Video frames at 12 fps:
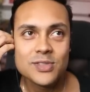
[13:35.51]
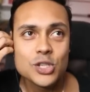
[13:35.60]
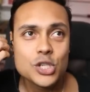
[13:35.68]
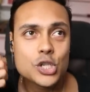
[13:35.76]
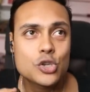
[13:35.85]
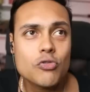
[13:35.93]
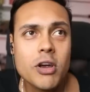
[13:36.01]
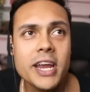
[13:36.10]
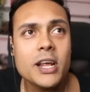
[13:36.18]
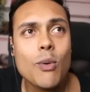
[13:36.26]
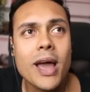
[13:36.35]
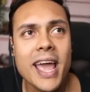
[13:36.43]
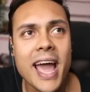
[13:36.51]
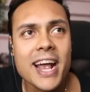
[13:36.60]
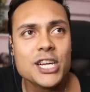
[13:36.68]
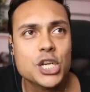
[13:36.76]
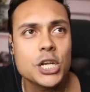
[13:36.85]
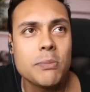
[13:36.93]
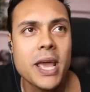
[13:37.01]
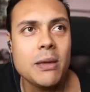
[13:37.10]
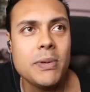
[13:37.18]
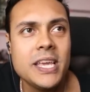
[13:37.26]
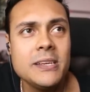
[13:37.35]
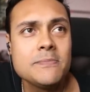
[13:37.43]
Straight away action,
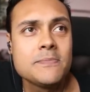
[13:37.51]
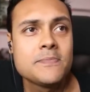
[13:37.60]
baby.